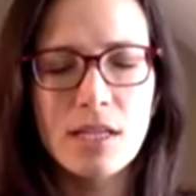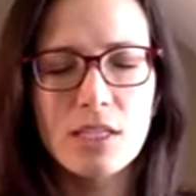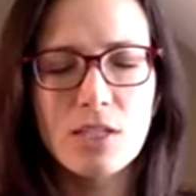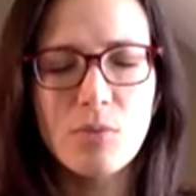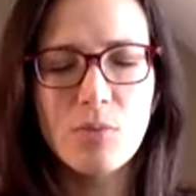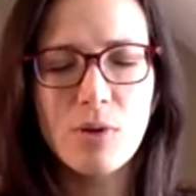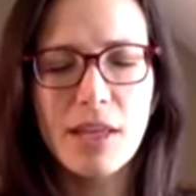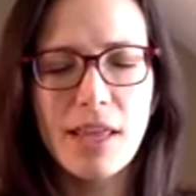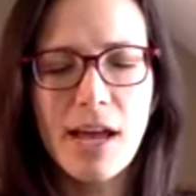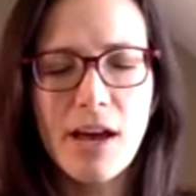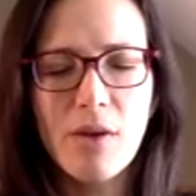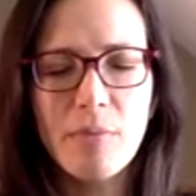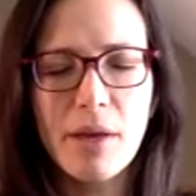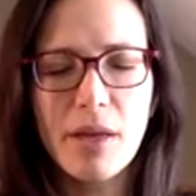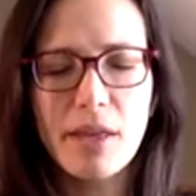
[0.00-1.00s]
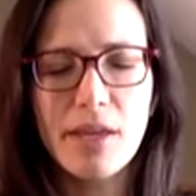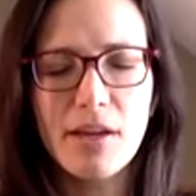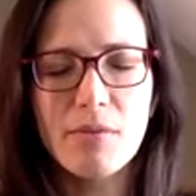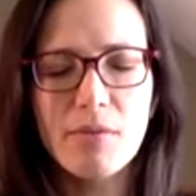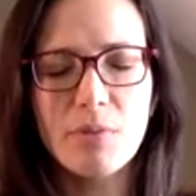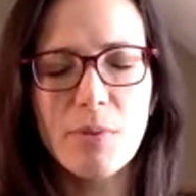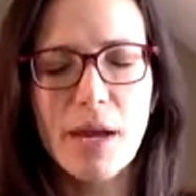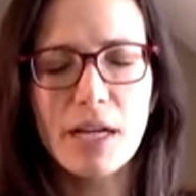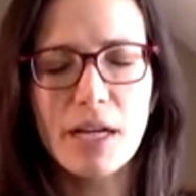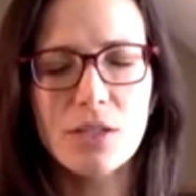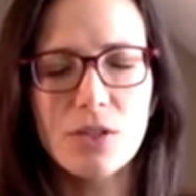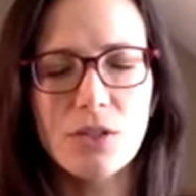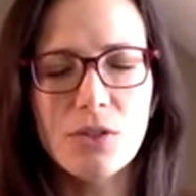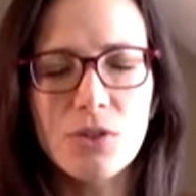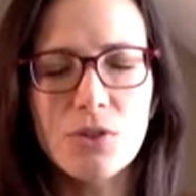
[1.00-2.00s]
As you breathe out, belly comes back
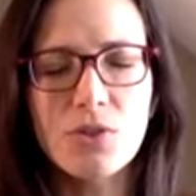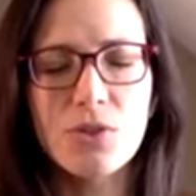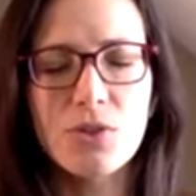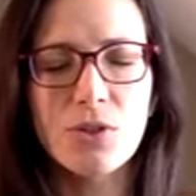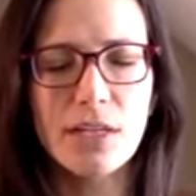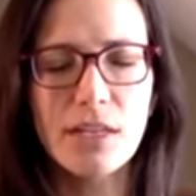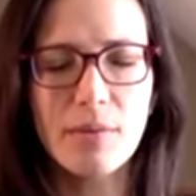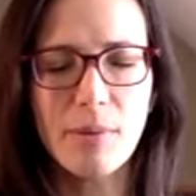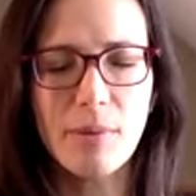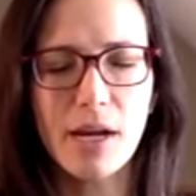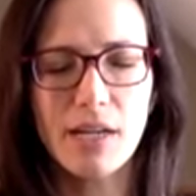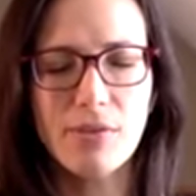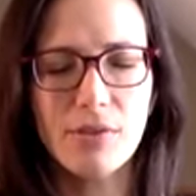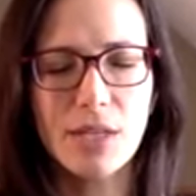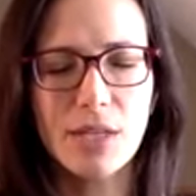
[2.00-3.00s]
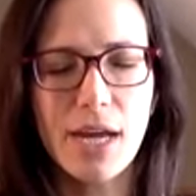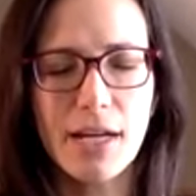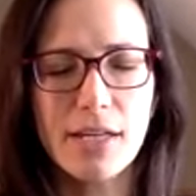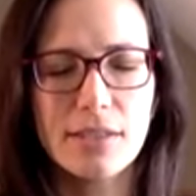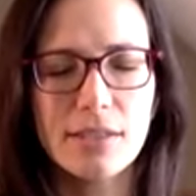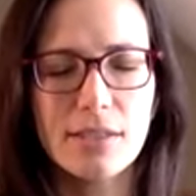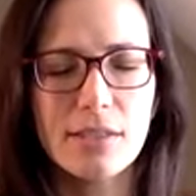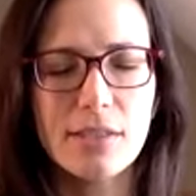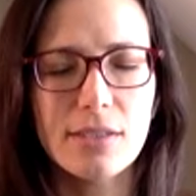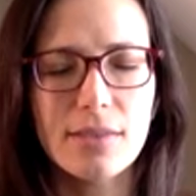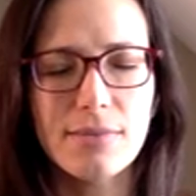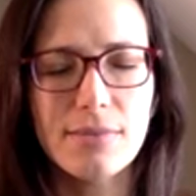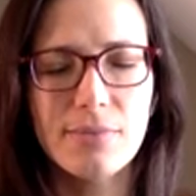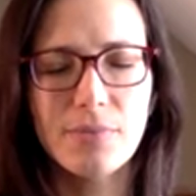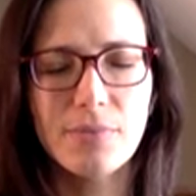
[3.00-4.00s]
to neutral and the body relaxes.
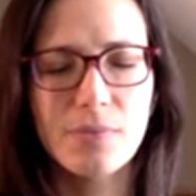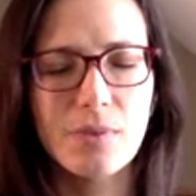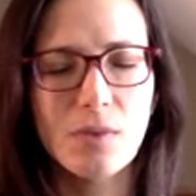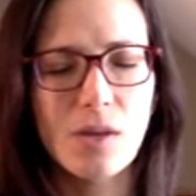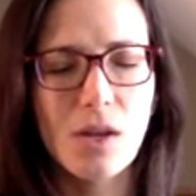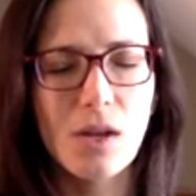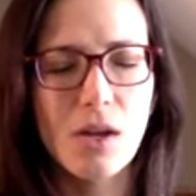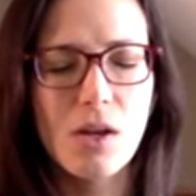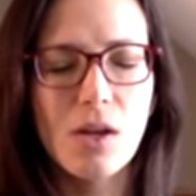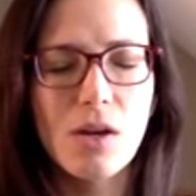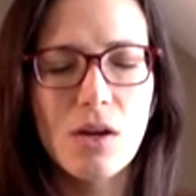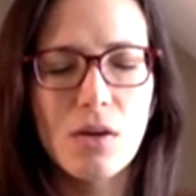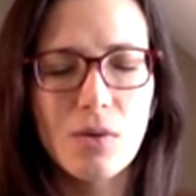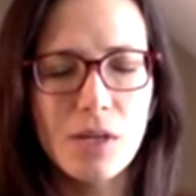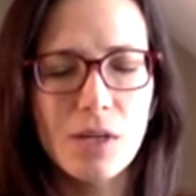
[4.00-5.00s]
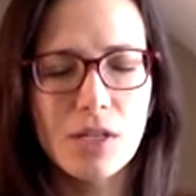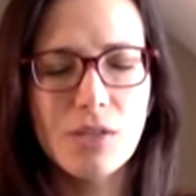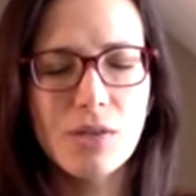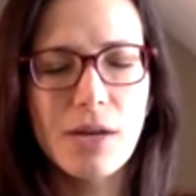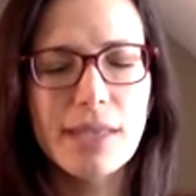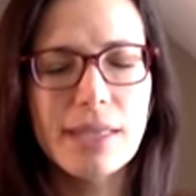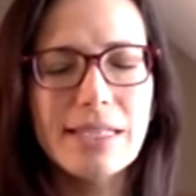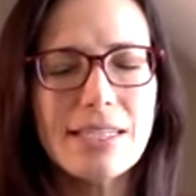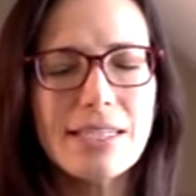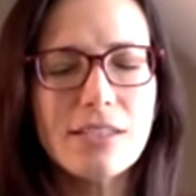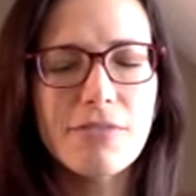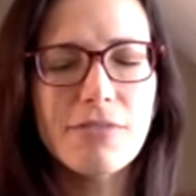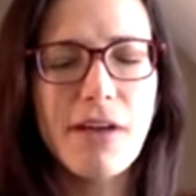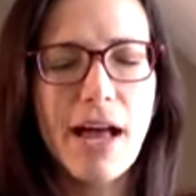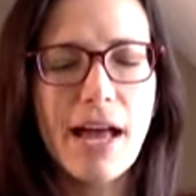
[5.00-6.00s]
We're going to do at least
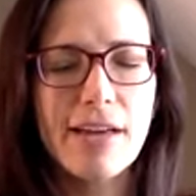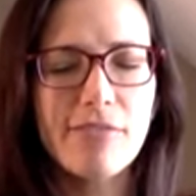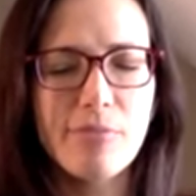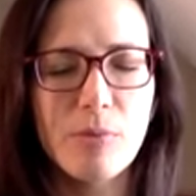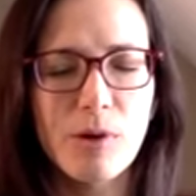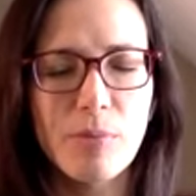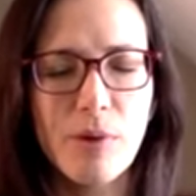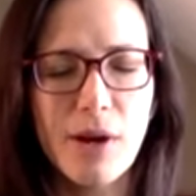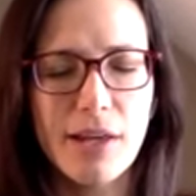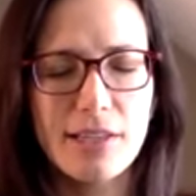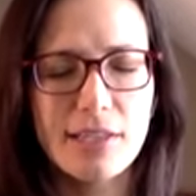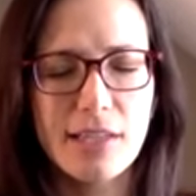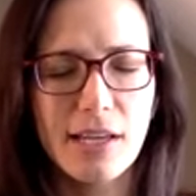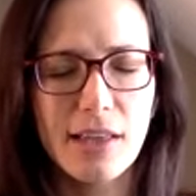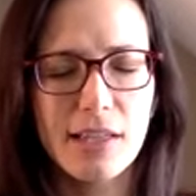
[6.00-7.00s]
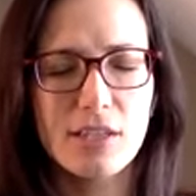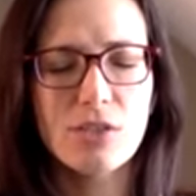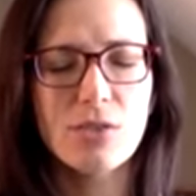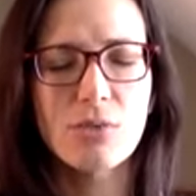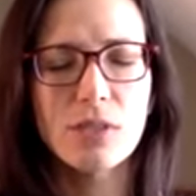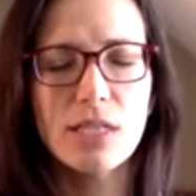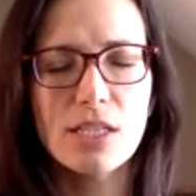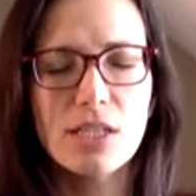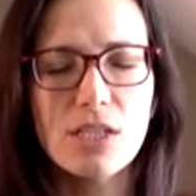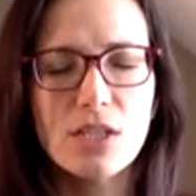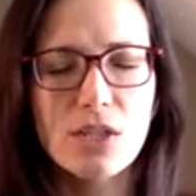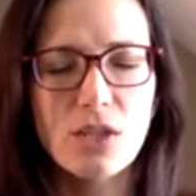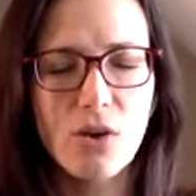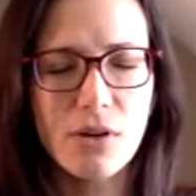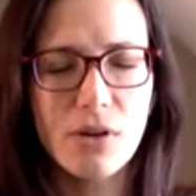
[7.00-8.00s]
5 more breaths like this. So really
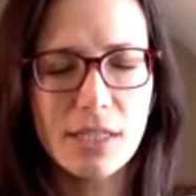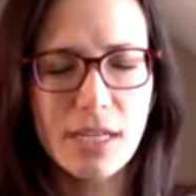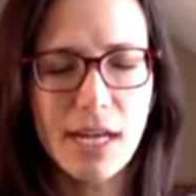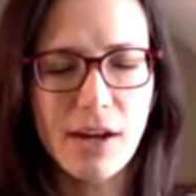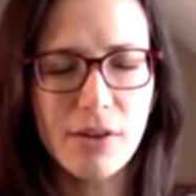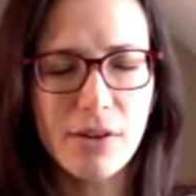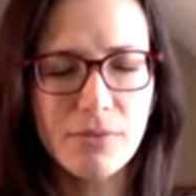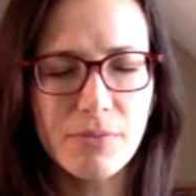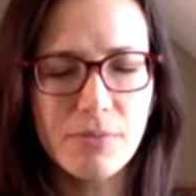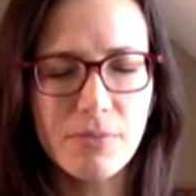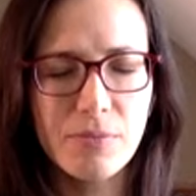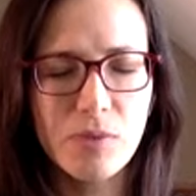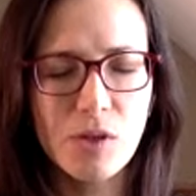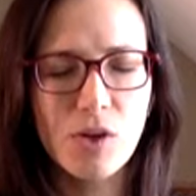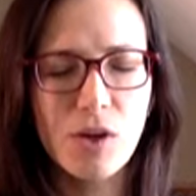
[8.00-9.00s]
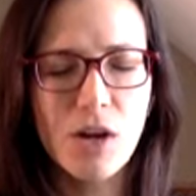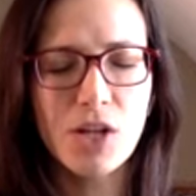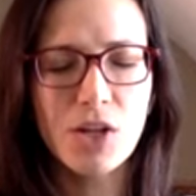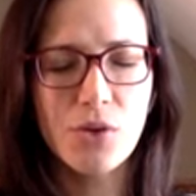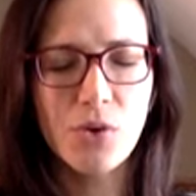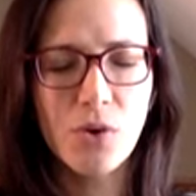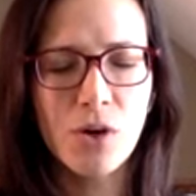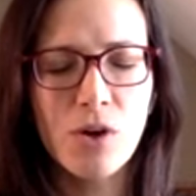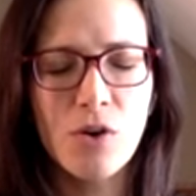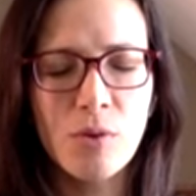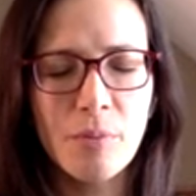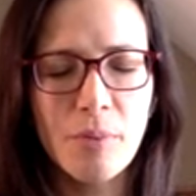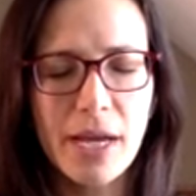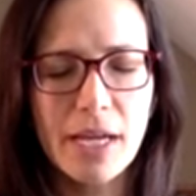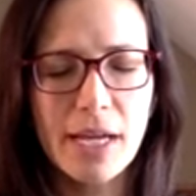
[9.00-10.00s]
slow it down. You're on your
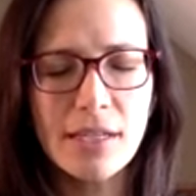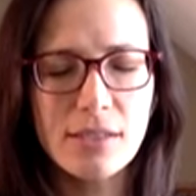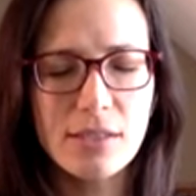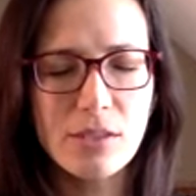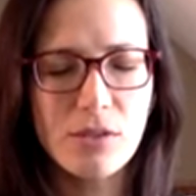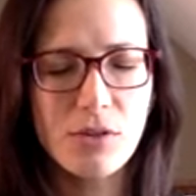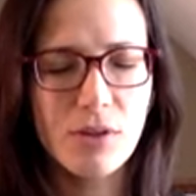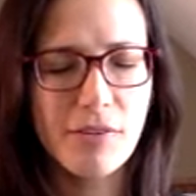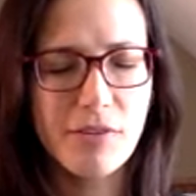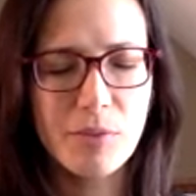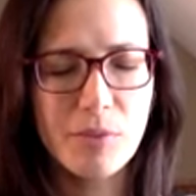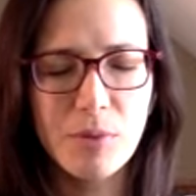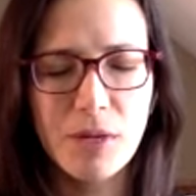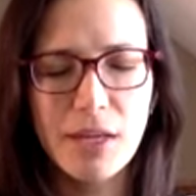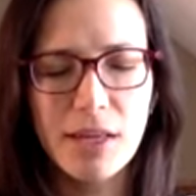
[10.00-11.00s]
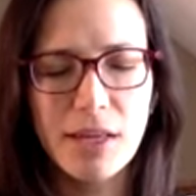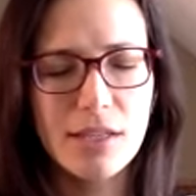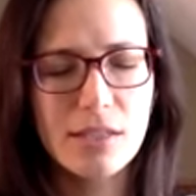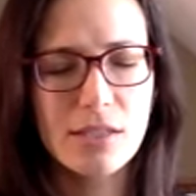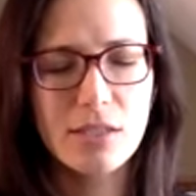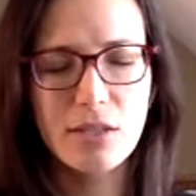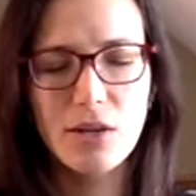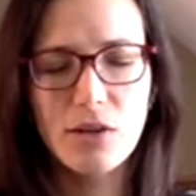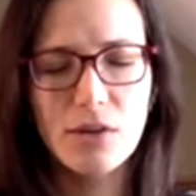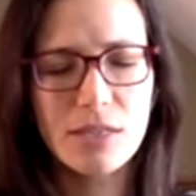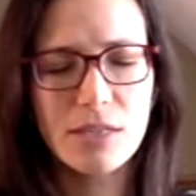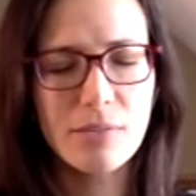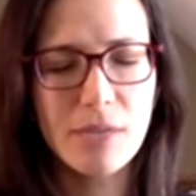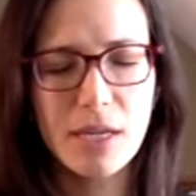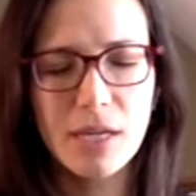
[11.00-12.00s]
own pace. You don't have to breathe as slow
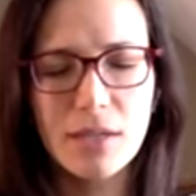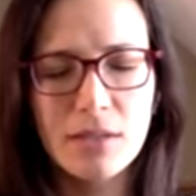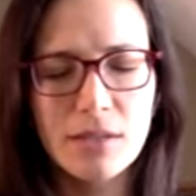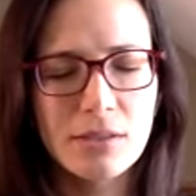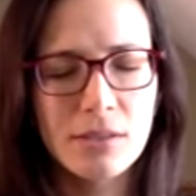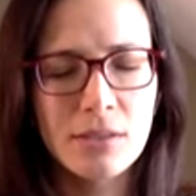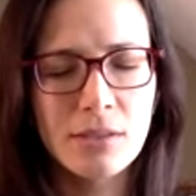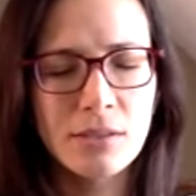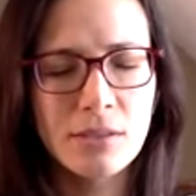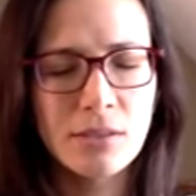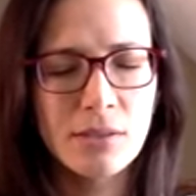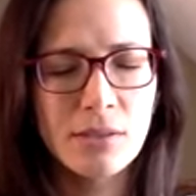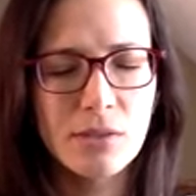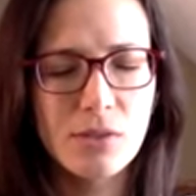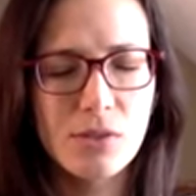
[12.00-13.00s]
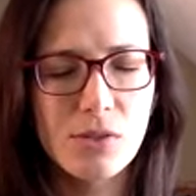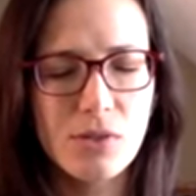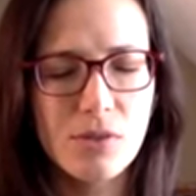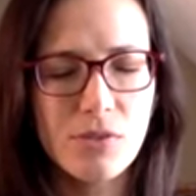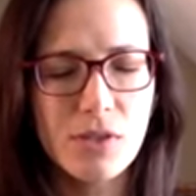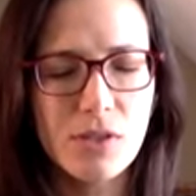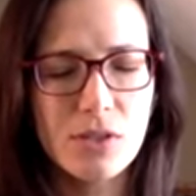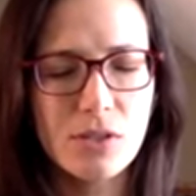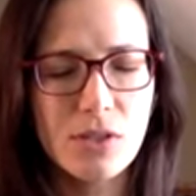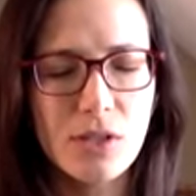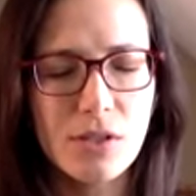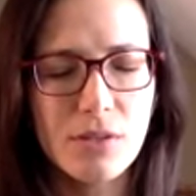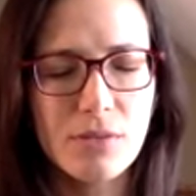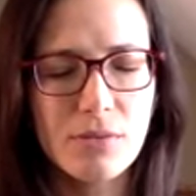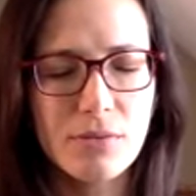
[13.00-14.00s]
as me. Do what feels
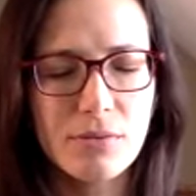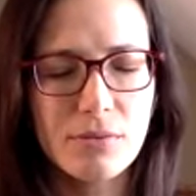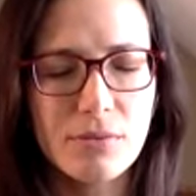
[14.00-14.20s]
good.